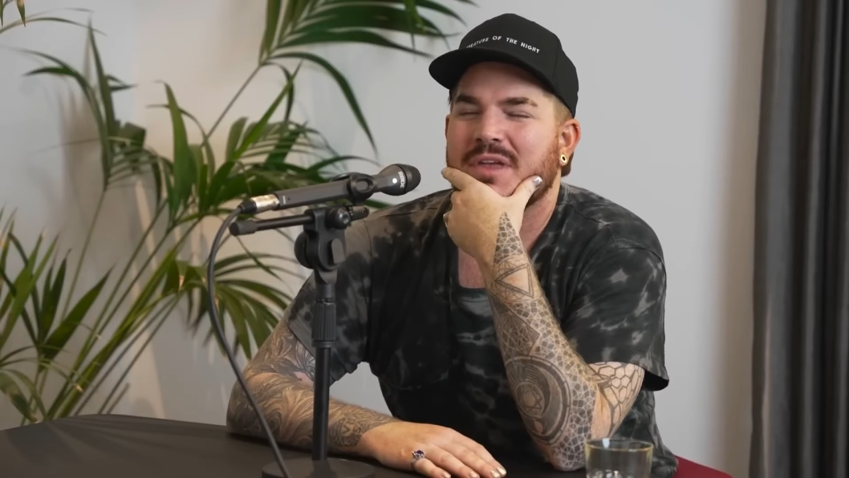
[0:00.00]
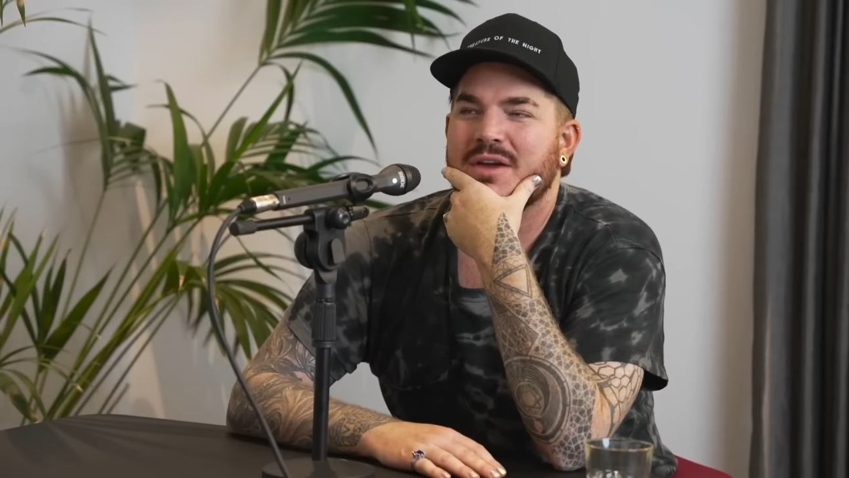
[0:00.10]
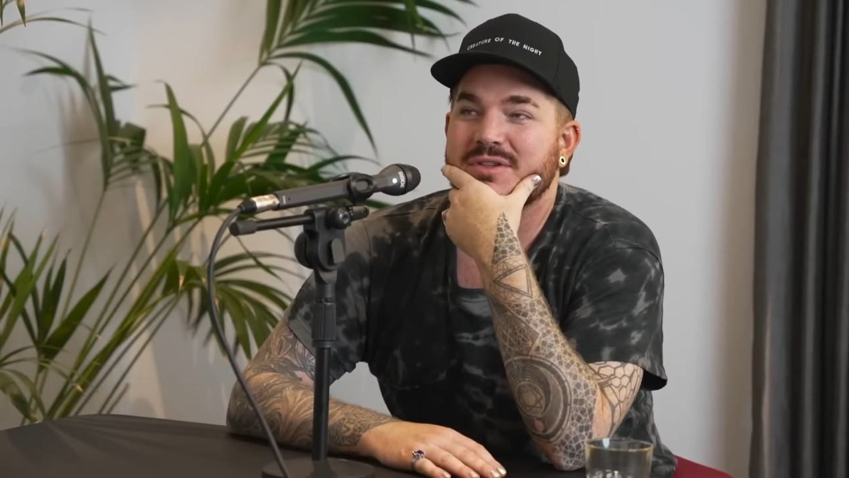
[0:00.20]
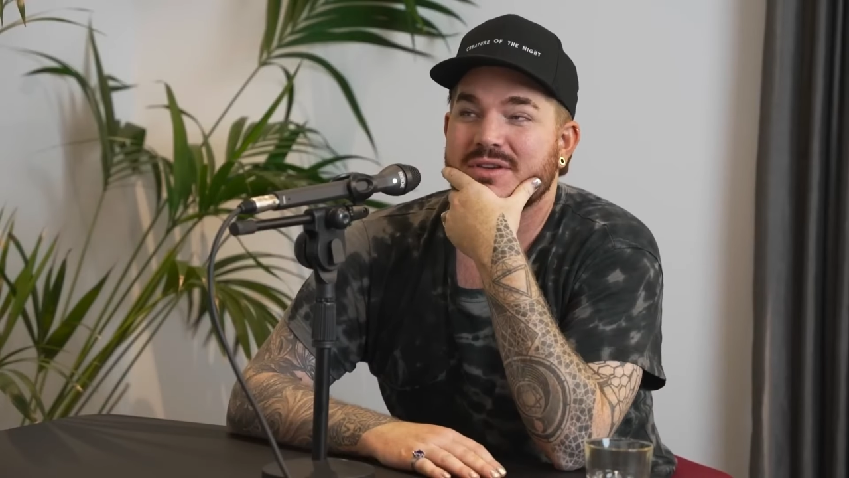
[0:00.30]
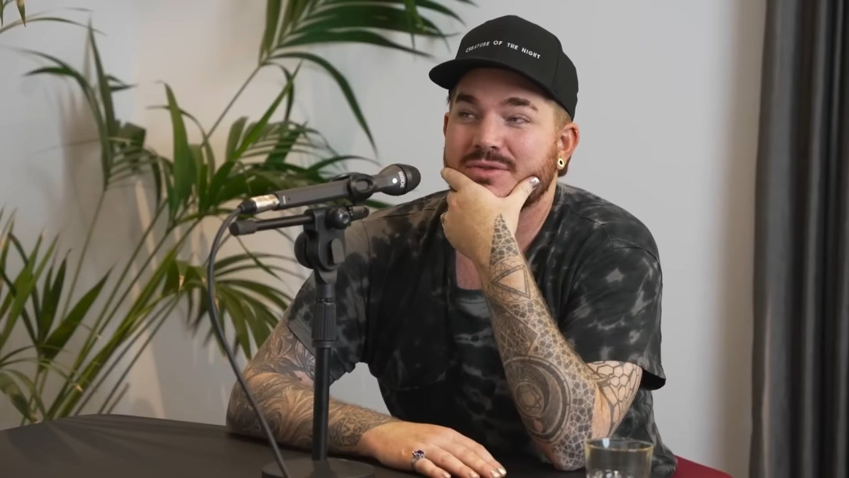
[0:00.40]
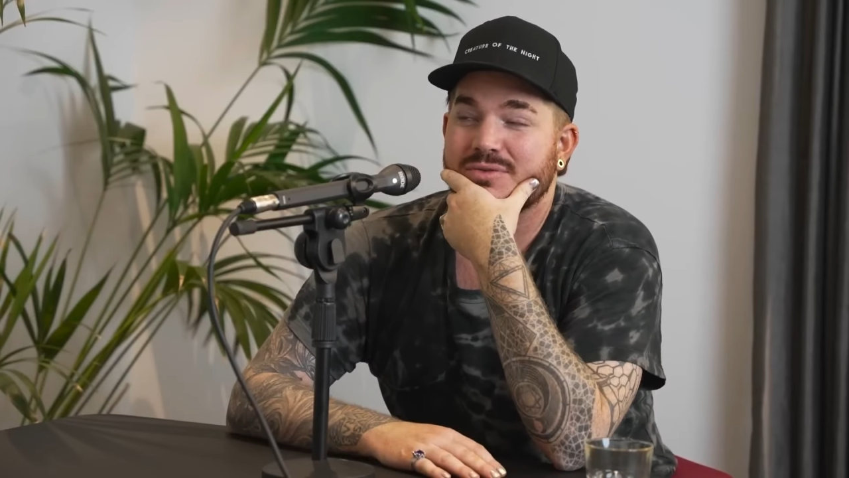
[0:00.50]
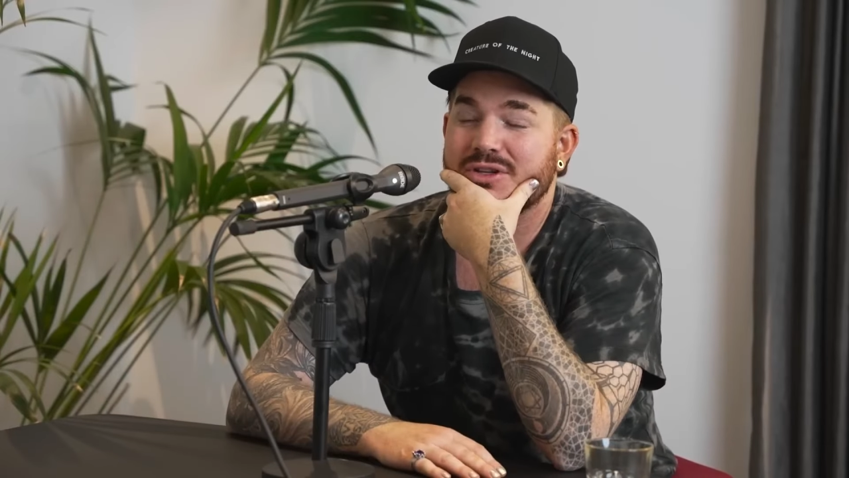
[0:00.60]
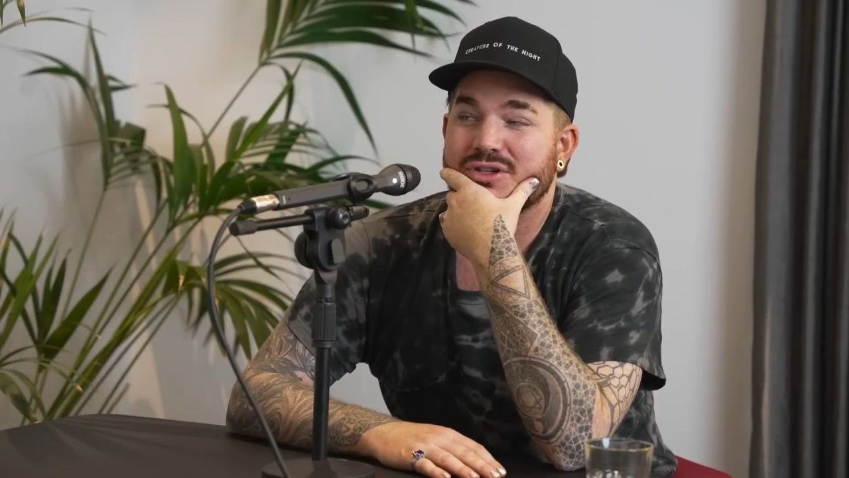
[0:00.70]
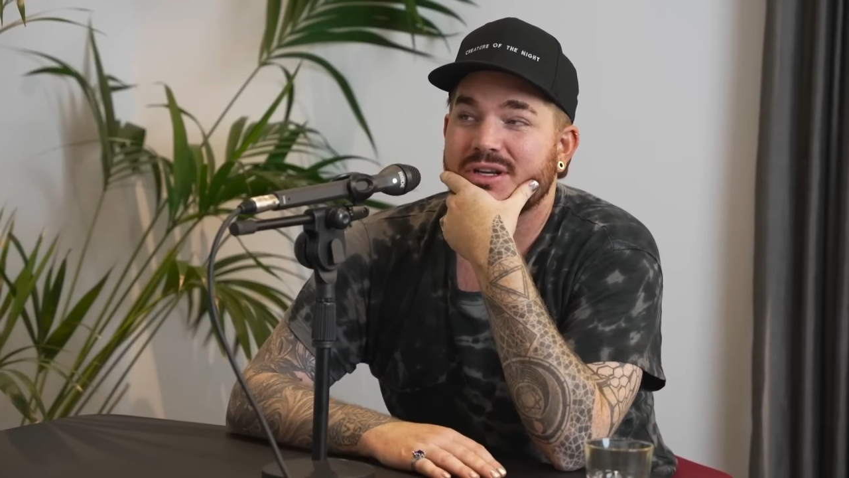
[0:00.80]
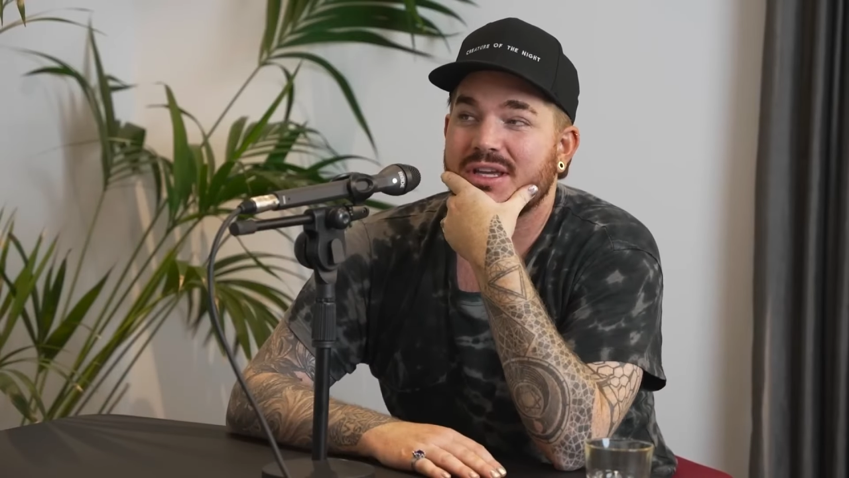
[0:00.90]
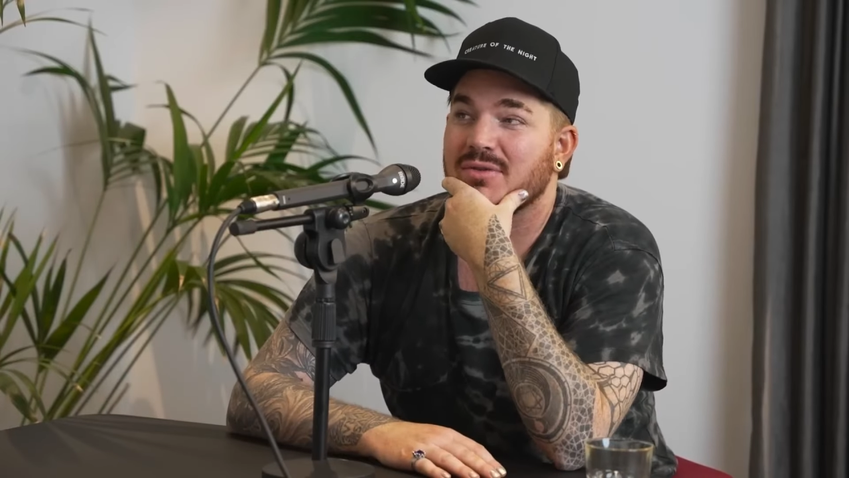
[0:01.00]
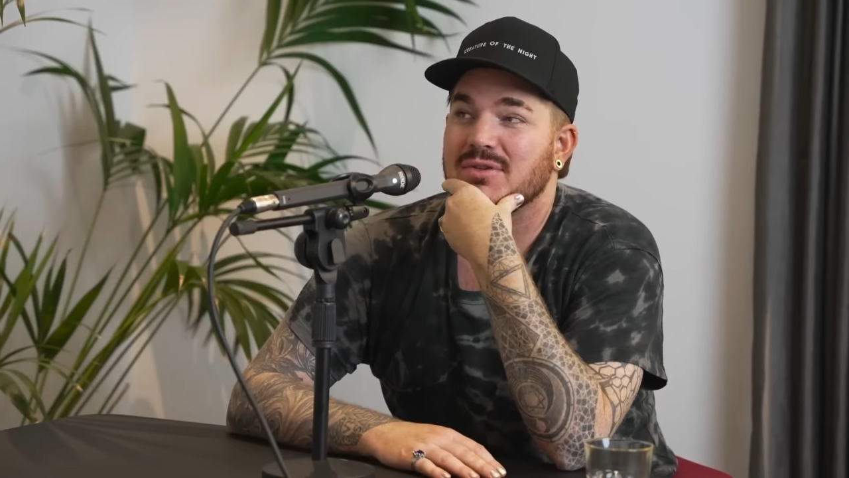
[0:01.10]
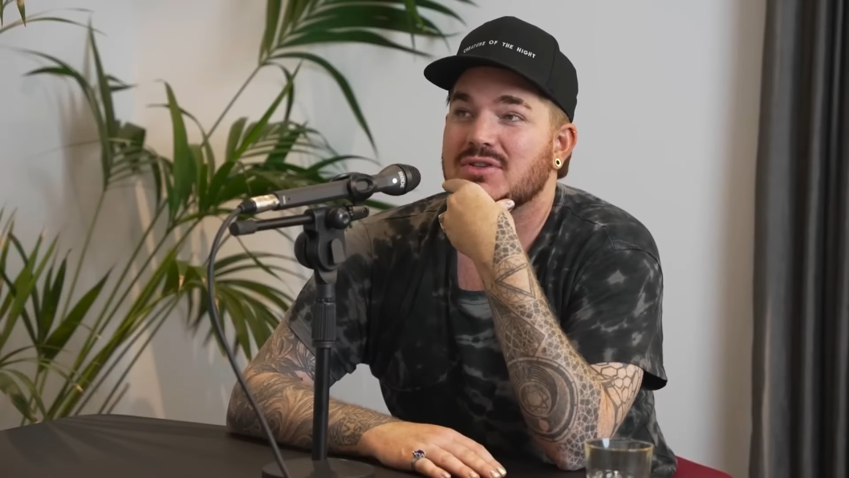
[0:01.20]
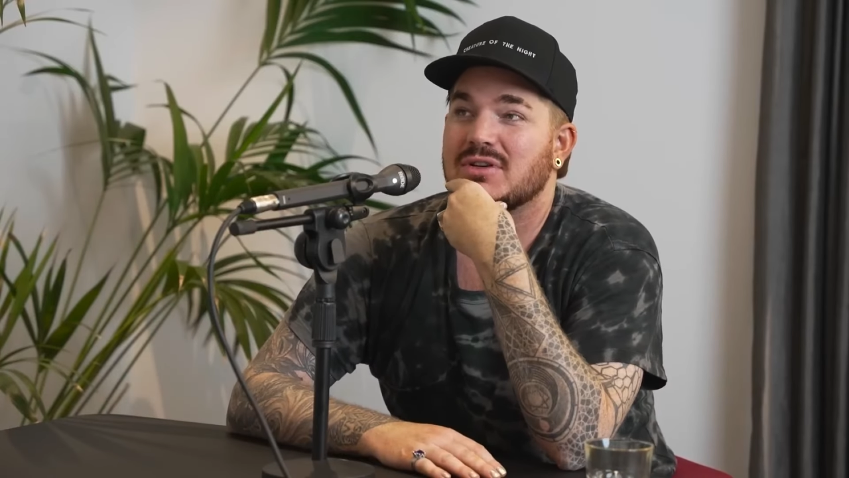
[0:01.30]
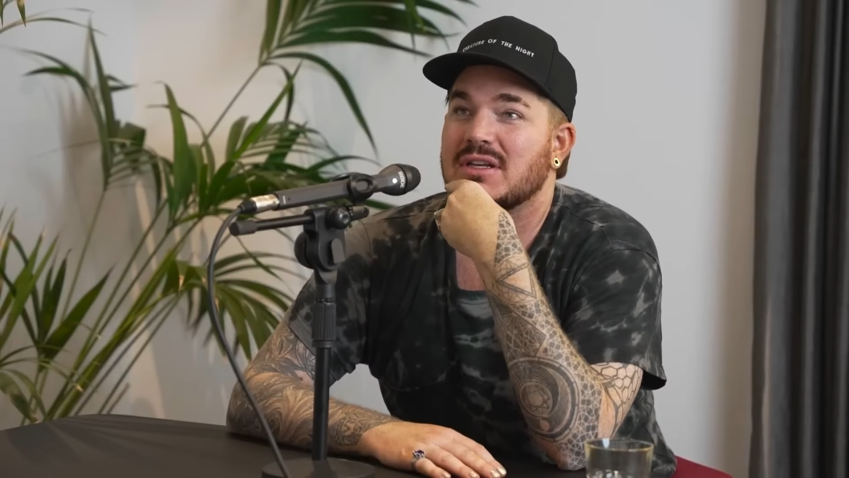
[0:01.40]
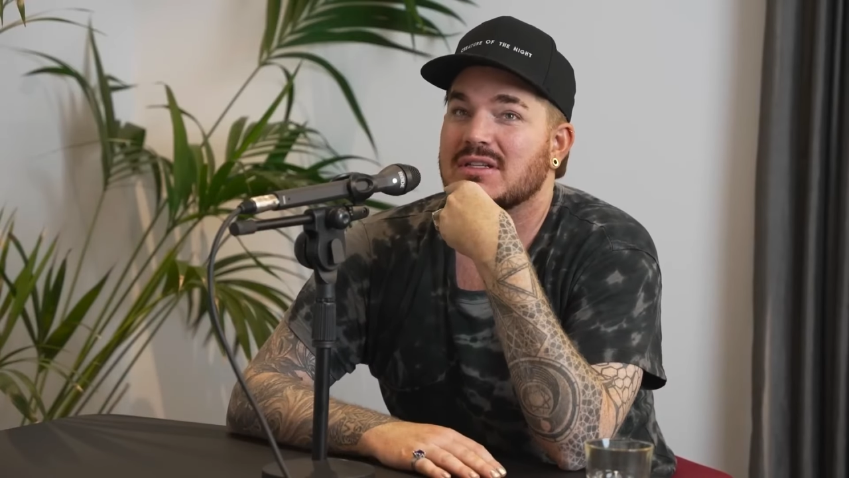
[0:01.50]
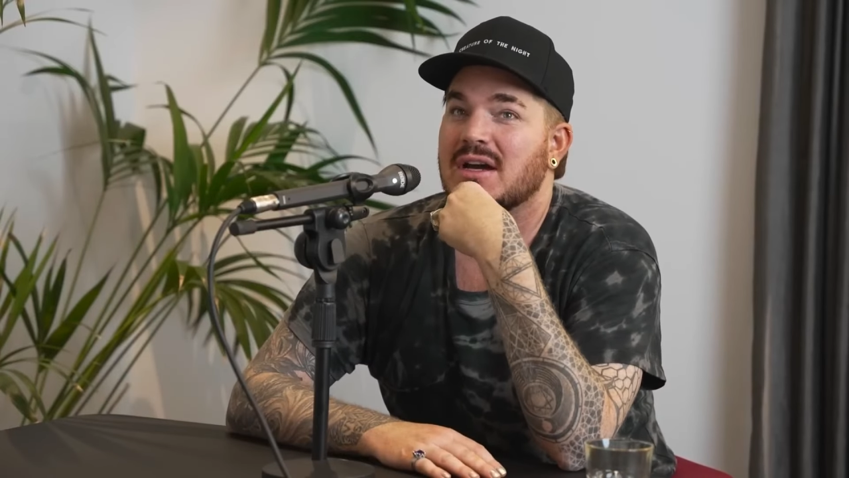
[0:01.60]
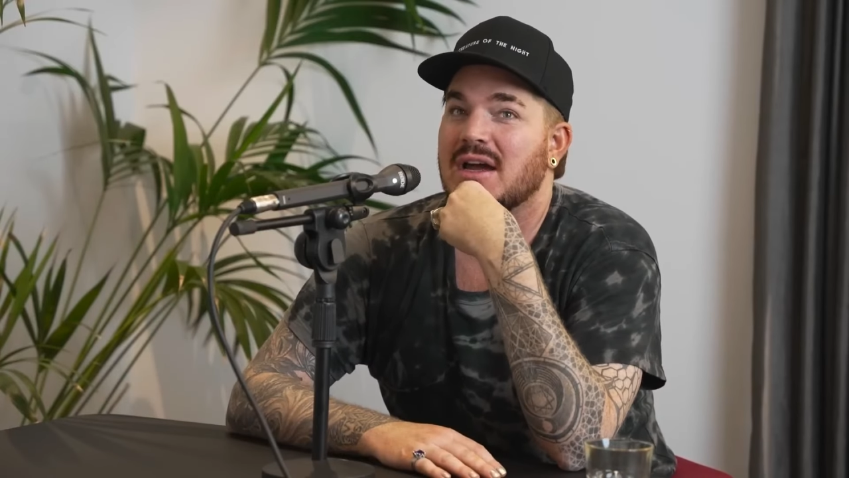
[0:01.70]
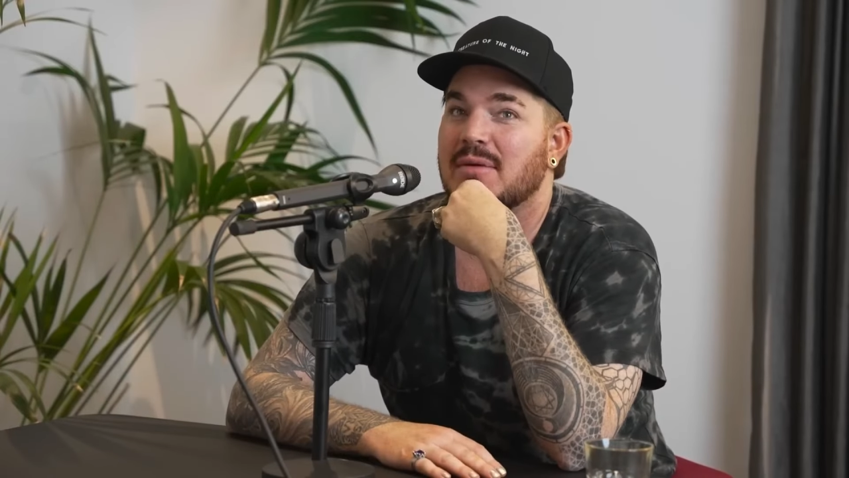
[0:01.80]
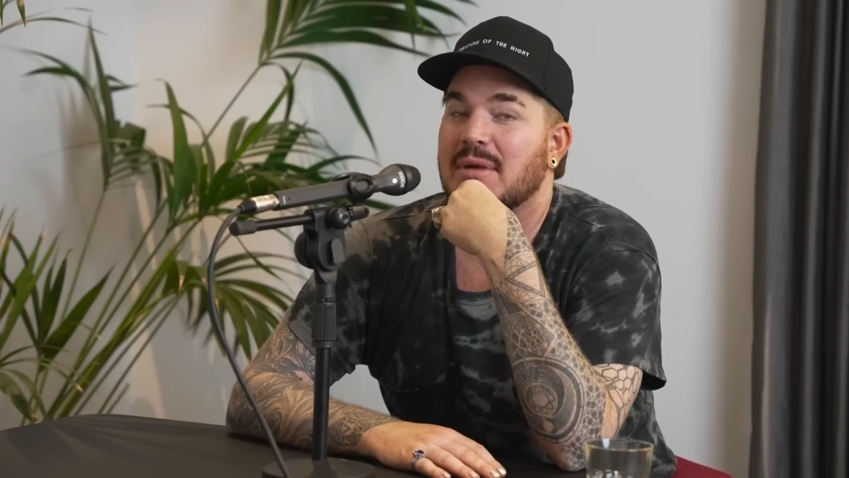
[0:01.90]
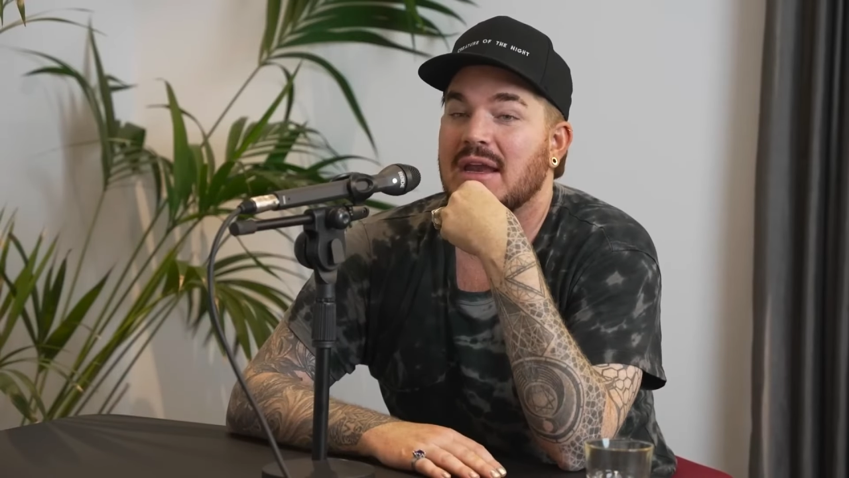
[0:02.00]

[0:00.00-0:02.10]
It was really tricky. It was a tricky time.